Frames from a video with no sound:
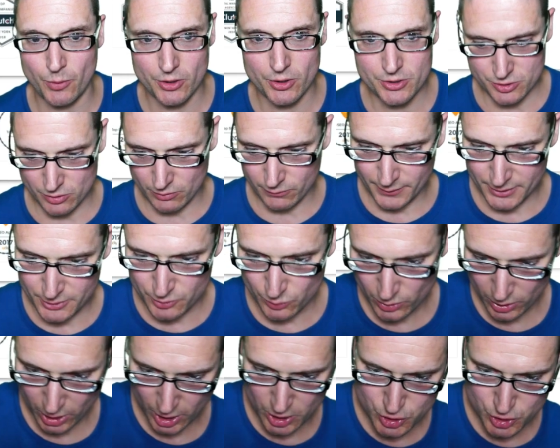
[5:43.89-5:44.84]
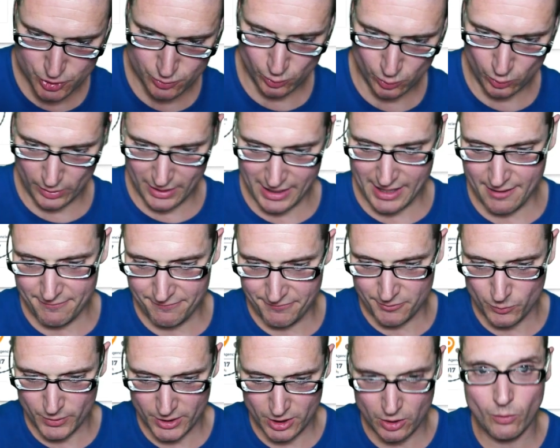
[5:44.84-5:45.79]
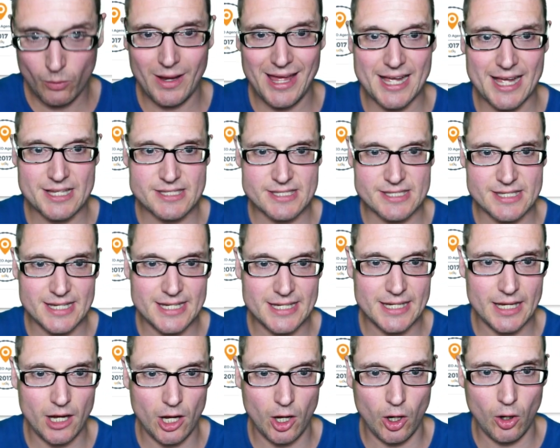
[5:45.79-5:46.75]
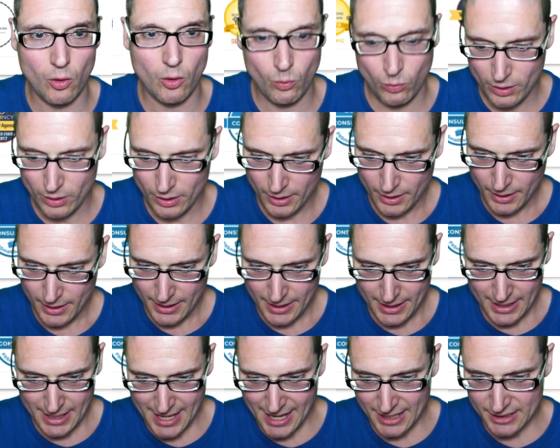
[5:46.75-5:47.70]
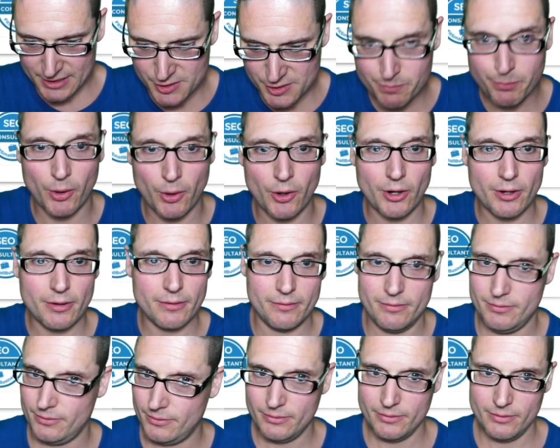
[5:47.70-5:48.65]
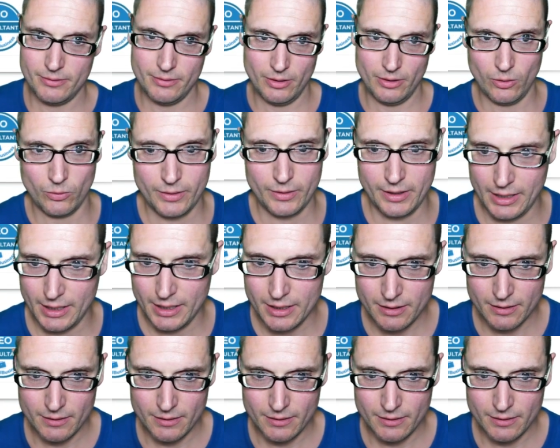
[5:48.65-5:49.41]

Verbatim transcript: So if we do a control F and we go SEO expert, okay?